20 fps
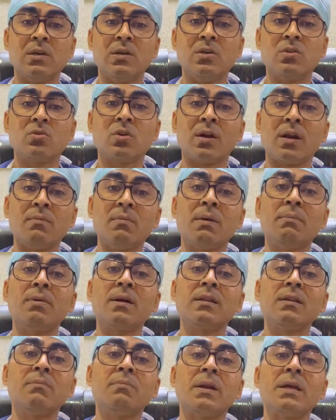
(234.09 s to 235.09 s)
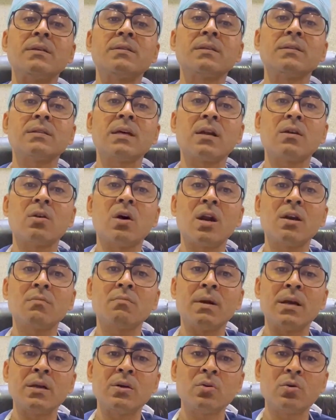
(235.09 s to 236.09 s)
So remember, the braces are not
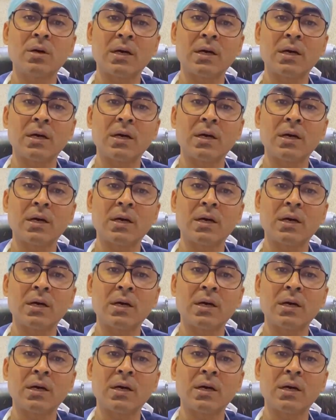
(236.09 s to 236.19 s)
meant to